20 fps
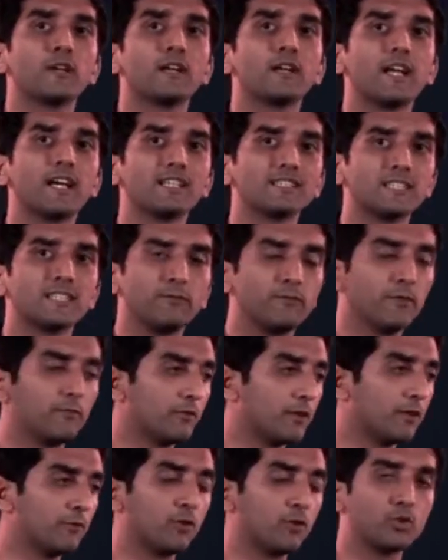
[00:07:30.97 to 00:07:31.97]
and lastly
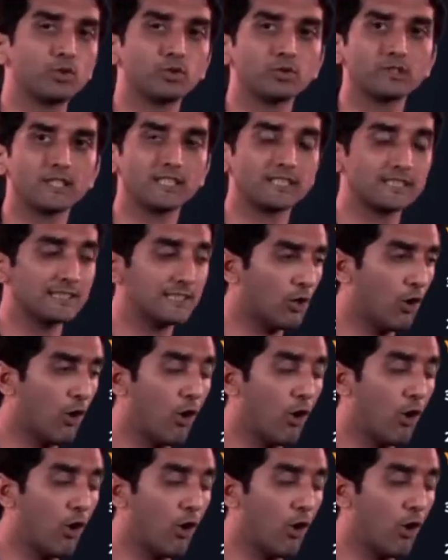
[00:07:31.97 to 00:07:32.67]
54 to 60,